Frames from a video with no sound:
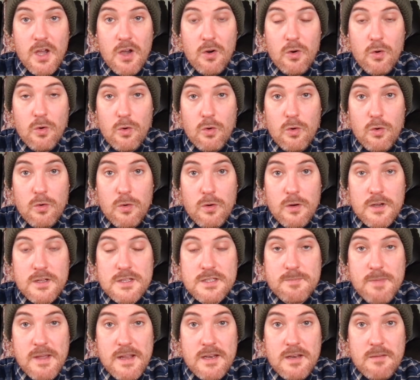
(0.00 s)
or
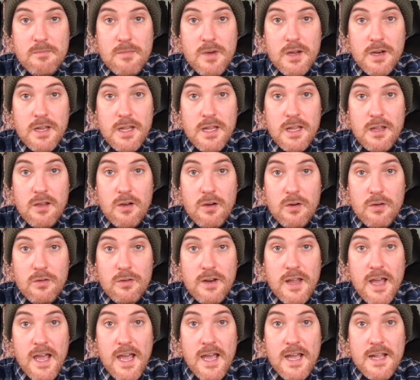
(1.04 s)
spending money on
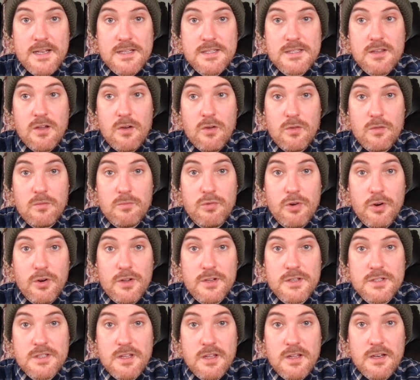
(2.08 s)
ads on
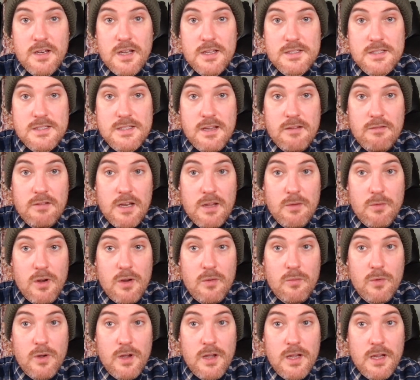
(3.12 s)
products that necessarily
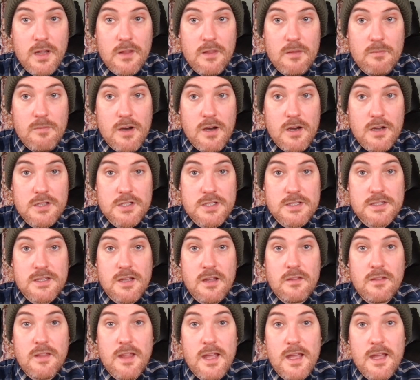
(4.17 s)
won't work and the margins
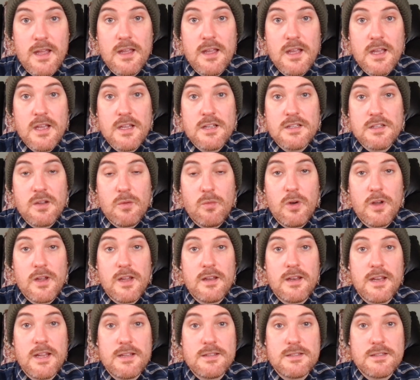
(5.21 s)
aren't there. So what you
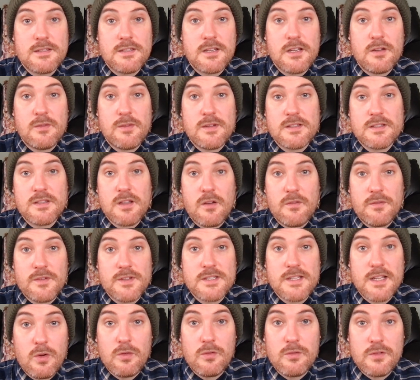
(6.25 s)
need to do is
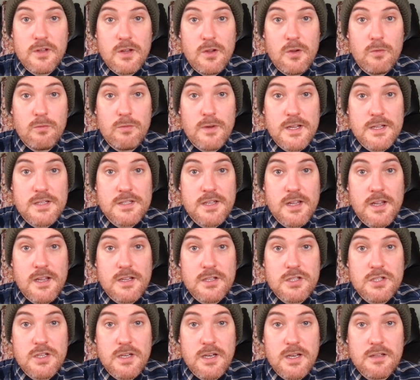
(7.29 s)
obviously do your
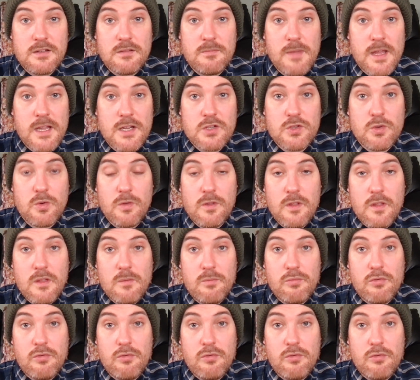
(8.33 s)
research. You need to make sure that